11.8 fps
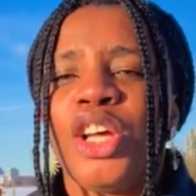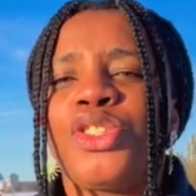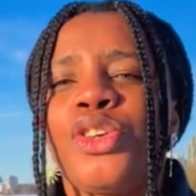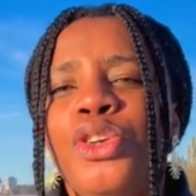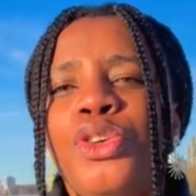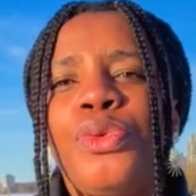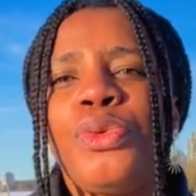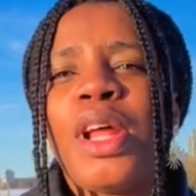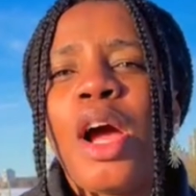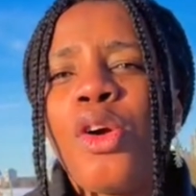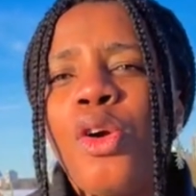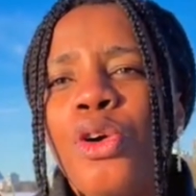So you will
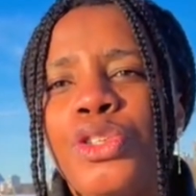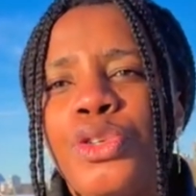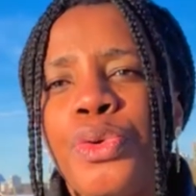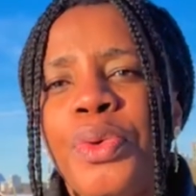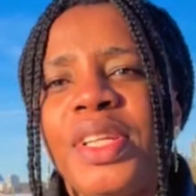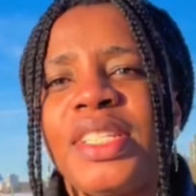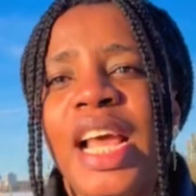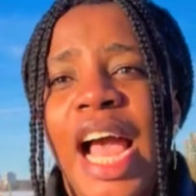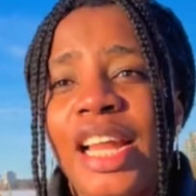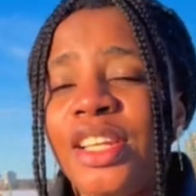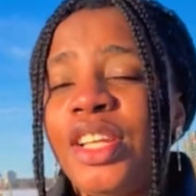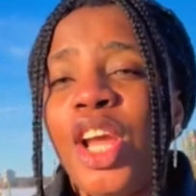now go through it,
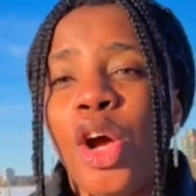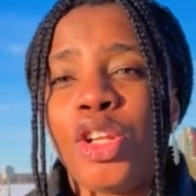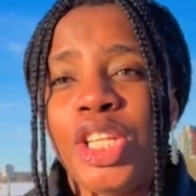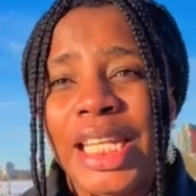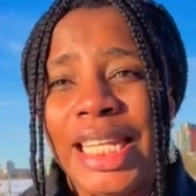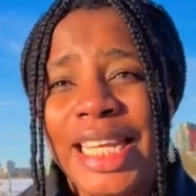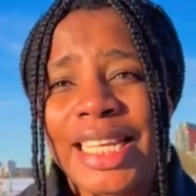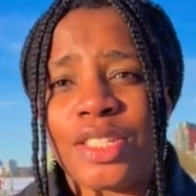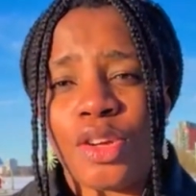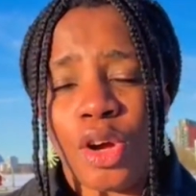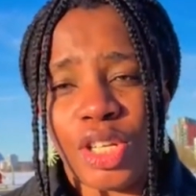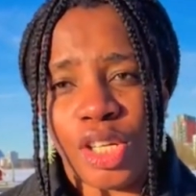and on the
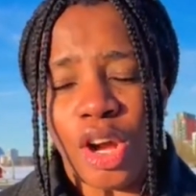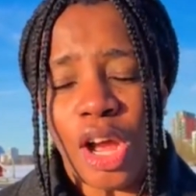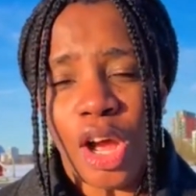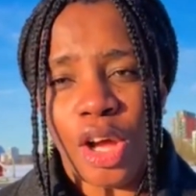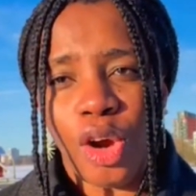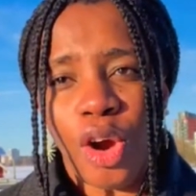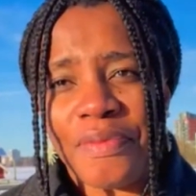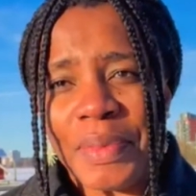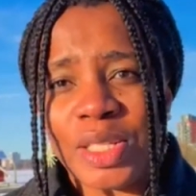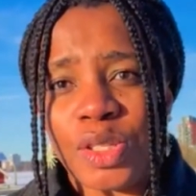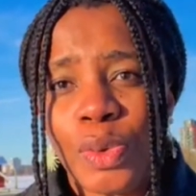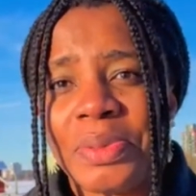list on the
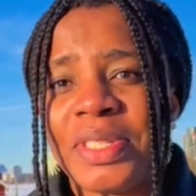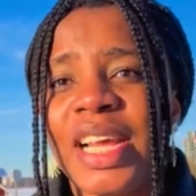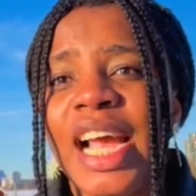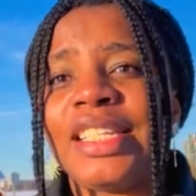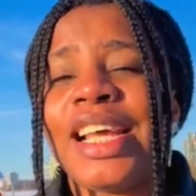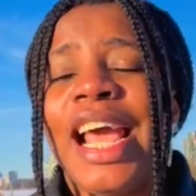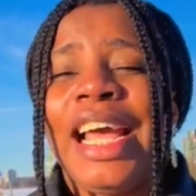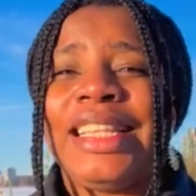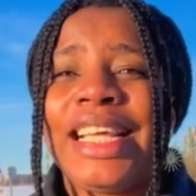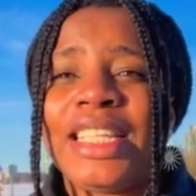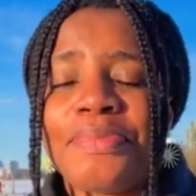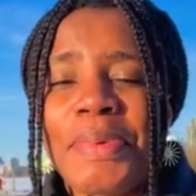government website,
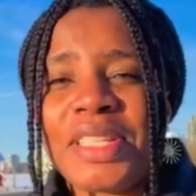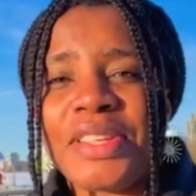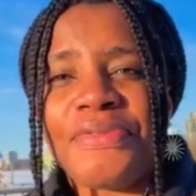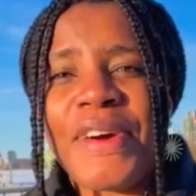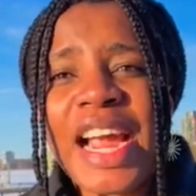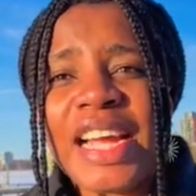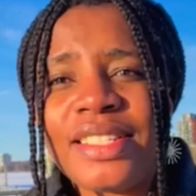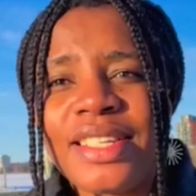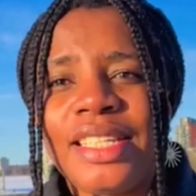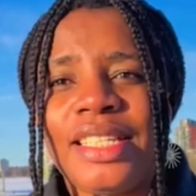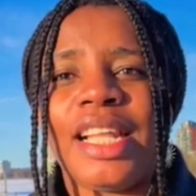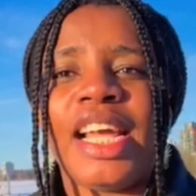they specifies
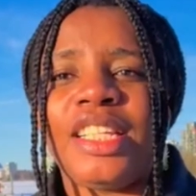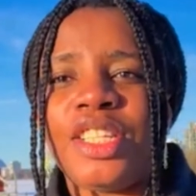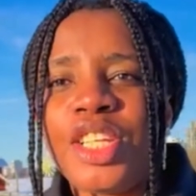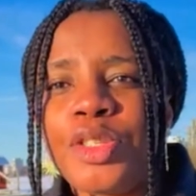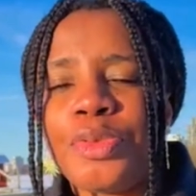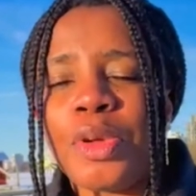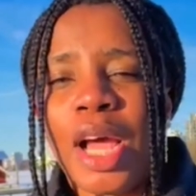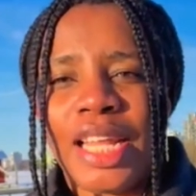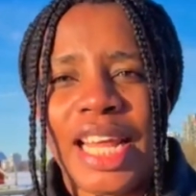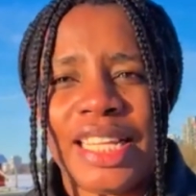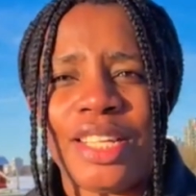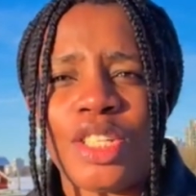it like this
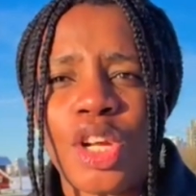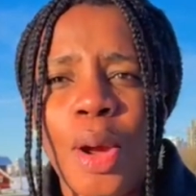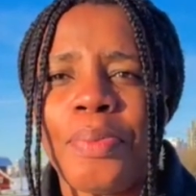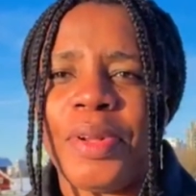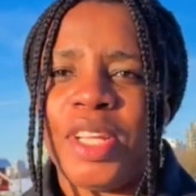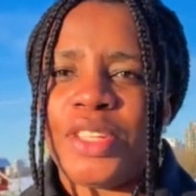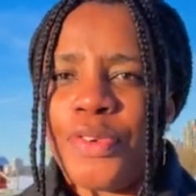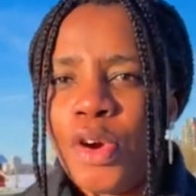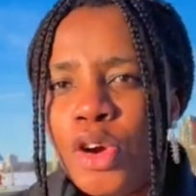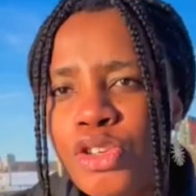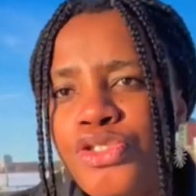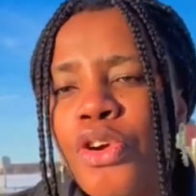company is for
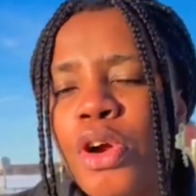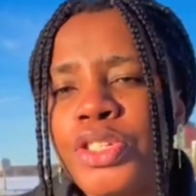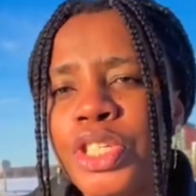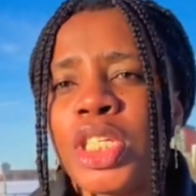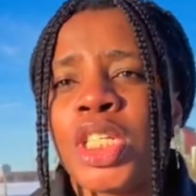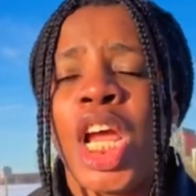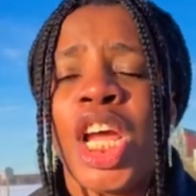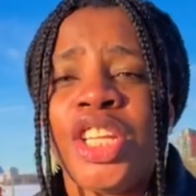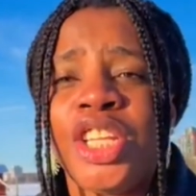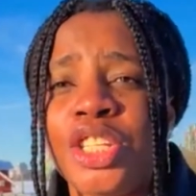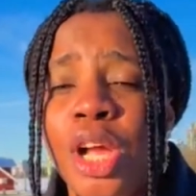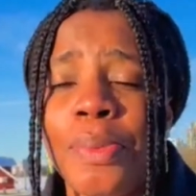construction,
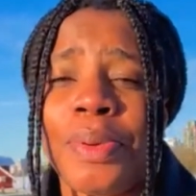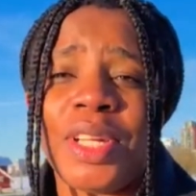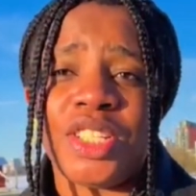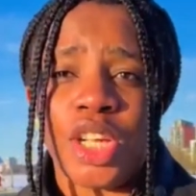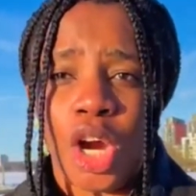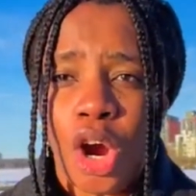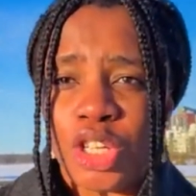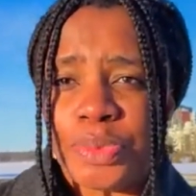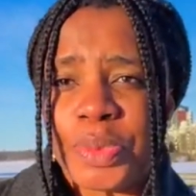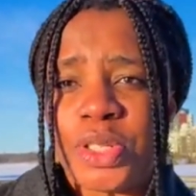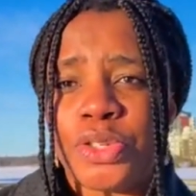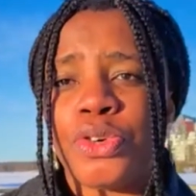this company is a
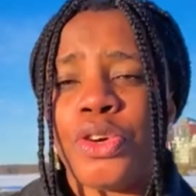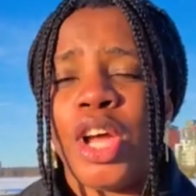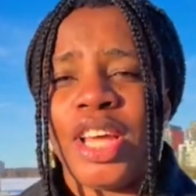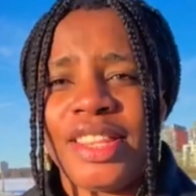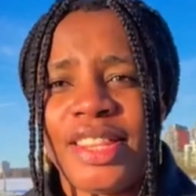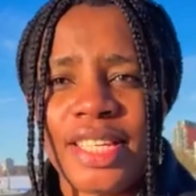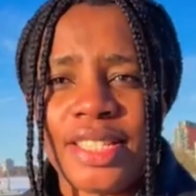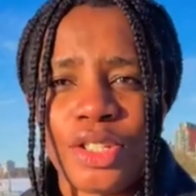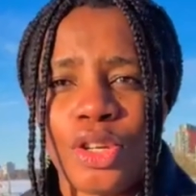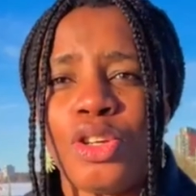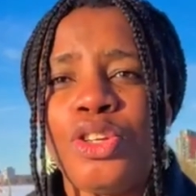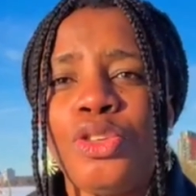hospital,
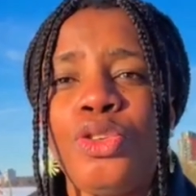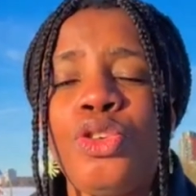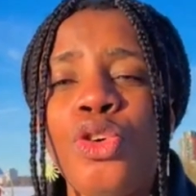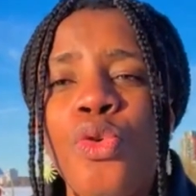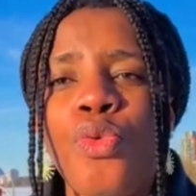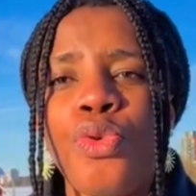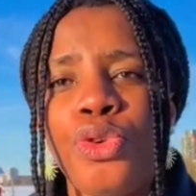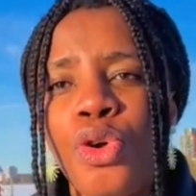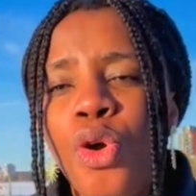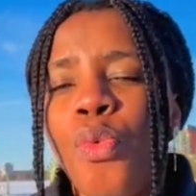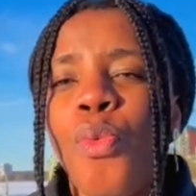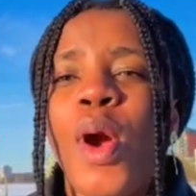so you will
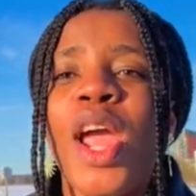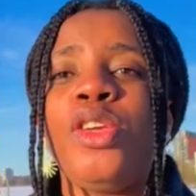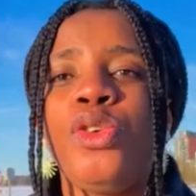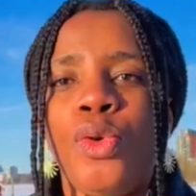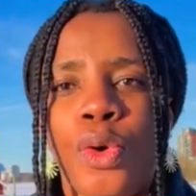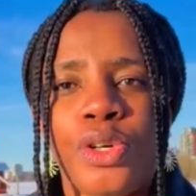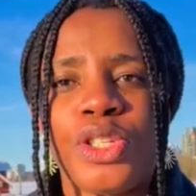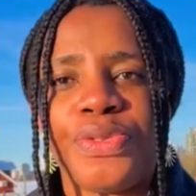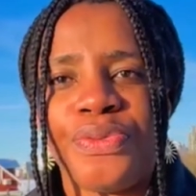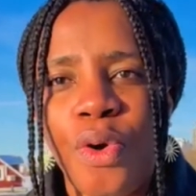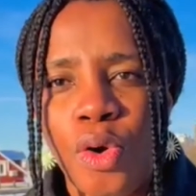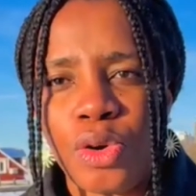know where yours
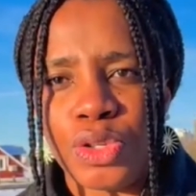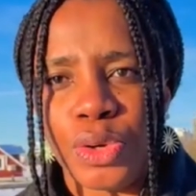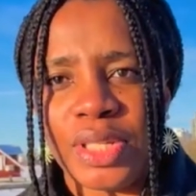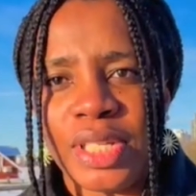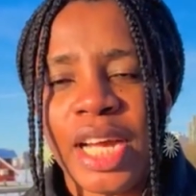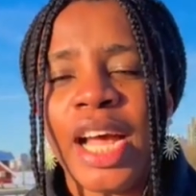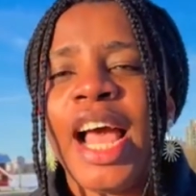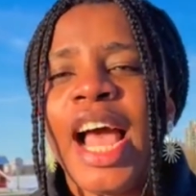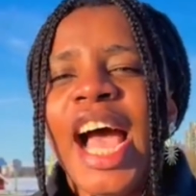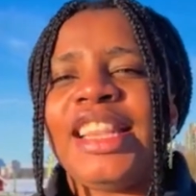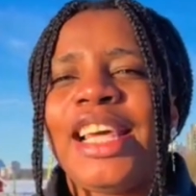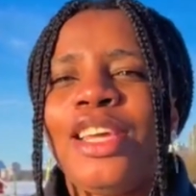falls under,
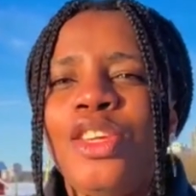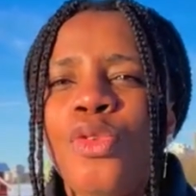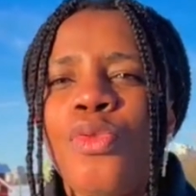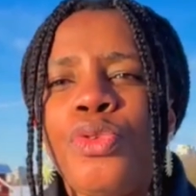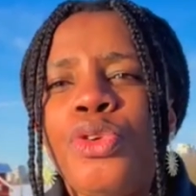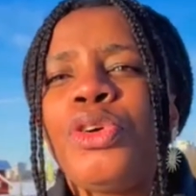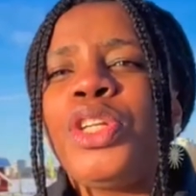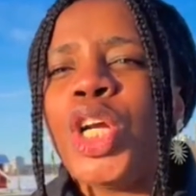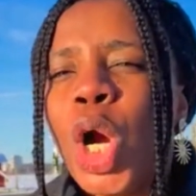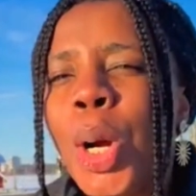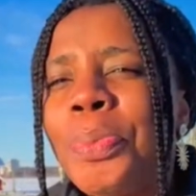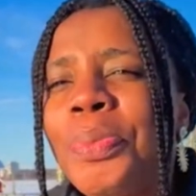and then you will know the
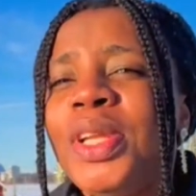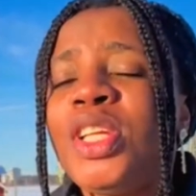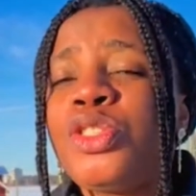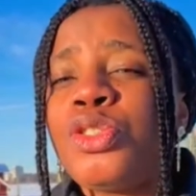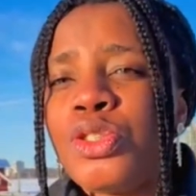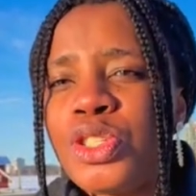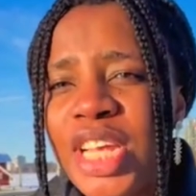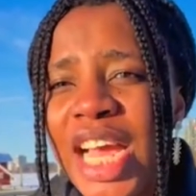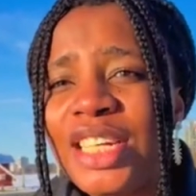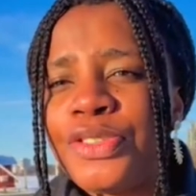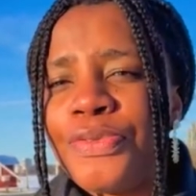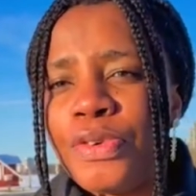company to
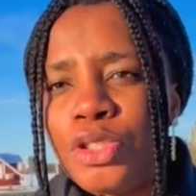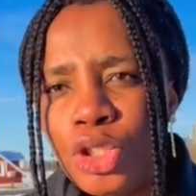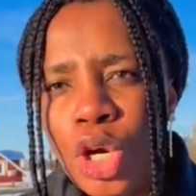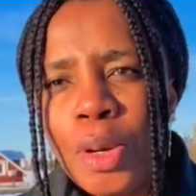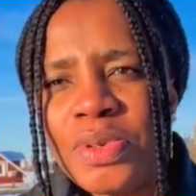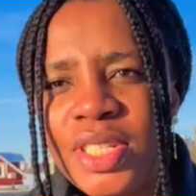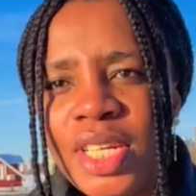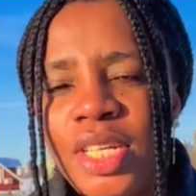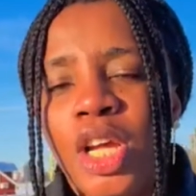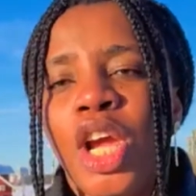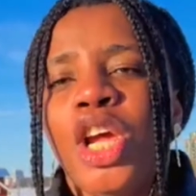search for jobs in.